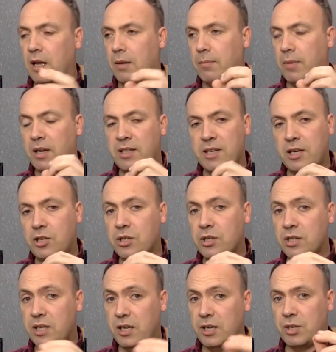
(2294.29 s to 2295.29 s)
My teacher's
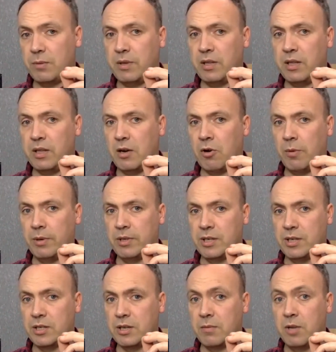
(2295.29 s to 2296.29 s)
teaching me the aerobic
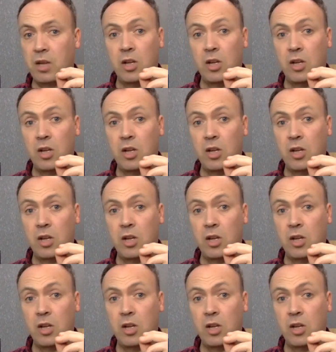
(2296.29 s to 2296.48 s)
system.